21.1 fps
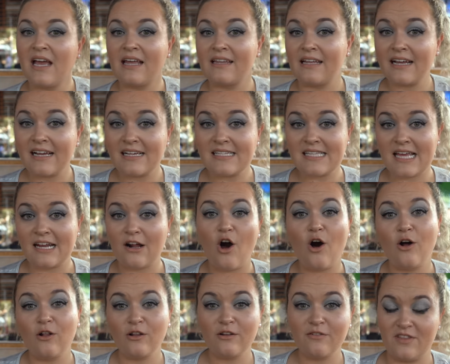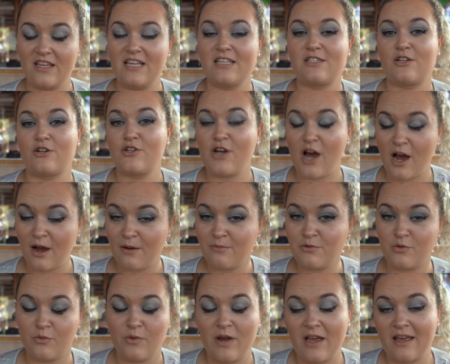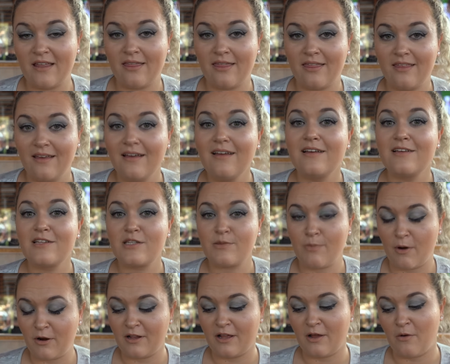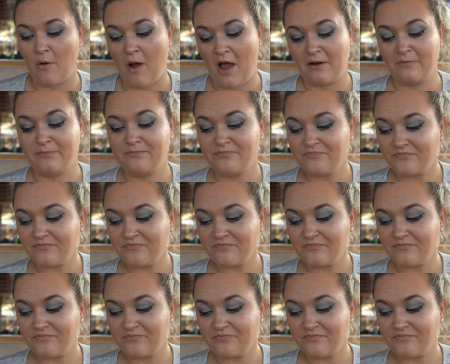And like I said, all of these are topped with sparkling wine,